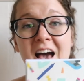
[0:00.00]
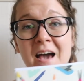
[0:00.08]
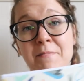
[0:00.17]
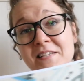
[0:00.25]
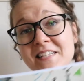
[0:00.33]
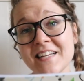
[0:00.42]

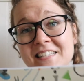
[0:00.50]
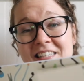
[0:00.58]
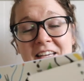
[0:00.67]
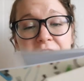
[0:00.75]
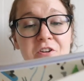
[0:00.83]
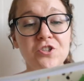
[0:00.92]
I'm excited to
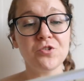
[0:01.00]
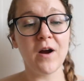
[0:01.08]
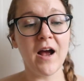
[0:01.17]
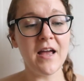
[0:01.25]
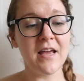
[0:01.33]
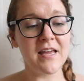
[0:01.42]
give it a
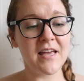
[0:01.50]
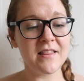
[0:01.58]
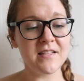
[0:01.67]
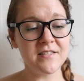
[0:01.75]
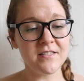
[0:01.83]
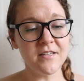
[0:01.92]
try
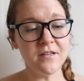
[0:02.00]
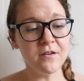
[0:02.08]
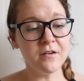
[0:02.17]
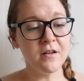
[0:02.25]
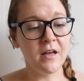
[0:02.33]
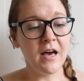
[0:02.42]
again this
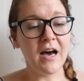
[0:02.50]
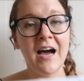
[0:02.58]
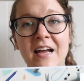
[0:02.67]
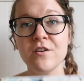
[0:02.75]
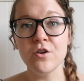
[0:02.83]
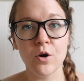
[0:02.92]
year.
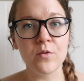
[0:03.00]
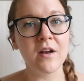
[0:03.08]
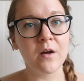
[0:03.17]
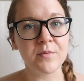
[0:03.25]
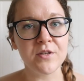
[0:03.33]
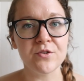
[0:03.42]
I know that
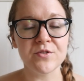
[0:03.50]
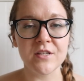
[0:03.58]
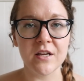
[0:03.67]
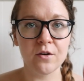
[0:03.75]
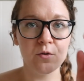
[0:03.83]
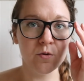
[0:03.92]
I'll be
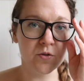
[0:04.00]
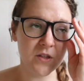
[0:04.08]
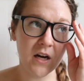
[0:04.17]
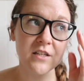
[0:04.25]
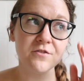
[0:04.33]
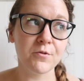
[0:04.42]
using Google
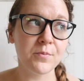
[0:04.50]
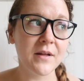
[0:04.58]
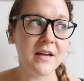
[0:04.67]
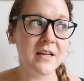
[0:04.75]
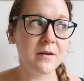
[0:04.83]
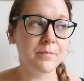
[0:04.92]
Docs for
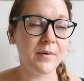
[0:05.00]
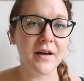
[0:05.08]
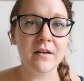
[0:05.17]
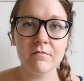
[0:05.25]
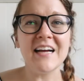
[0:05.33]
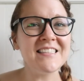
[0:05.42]
planning,
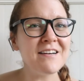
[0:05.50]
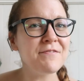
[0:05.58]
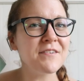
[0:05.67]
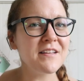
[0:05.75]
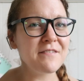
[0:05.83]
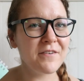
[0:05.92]
but I
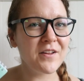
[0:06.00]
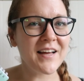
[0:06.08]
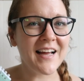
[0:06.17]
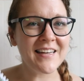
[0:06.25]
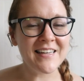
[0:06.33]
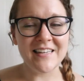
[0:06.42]
definitely felt
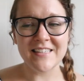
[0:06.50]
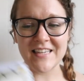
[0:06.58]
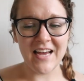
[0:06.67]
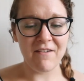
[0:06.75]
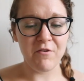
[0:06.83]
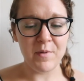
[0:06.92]
like I needed to
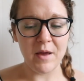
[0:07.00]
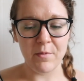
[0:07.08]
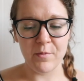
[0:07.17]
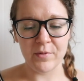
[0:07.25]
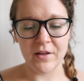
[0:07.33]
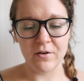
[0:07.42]
have a
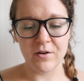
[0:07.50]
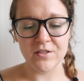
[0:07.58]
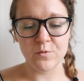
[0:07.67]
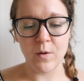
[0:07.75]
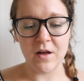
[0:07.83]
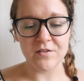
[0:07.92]
paper planner
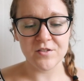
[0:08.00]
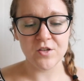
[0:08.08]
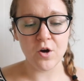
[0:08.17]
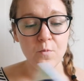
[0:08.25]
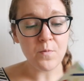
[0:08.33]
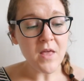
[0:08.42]
as well.
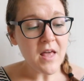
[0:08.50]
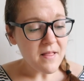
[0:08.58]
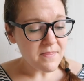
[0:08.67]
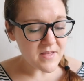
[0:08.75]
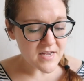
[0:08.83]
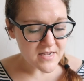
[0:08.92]
So
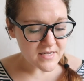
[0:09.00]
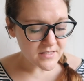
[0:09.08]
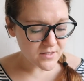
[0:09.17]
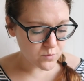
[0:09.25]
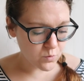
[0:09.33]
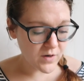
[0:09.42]

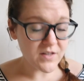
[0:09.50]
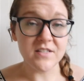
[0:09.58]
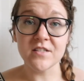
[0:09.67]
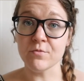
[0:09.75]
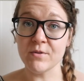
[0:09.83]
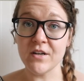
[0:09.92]
this
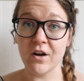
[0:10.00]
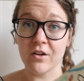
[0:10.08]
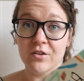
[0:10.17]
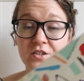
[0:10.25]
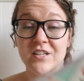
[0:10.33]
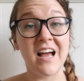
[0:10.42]
was
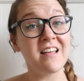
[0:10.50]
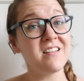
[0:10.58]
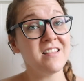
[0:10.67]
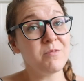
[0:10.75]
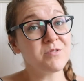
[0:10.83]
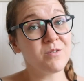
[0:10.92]
$3. I
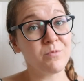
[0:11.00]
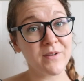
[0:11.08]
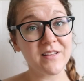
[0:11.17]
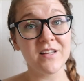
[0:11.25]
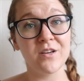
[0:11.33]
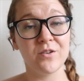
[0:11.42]
thought that was a
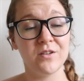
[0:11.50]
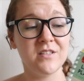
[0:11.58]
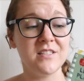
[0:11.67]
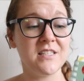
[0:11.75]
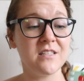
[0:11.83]
really good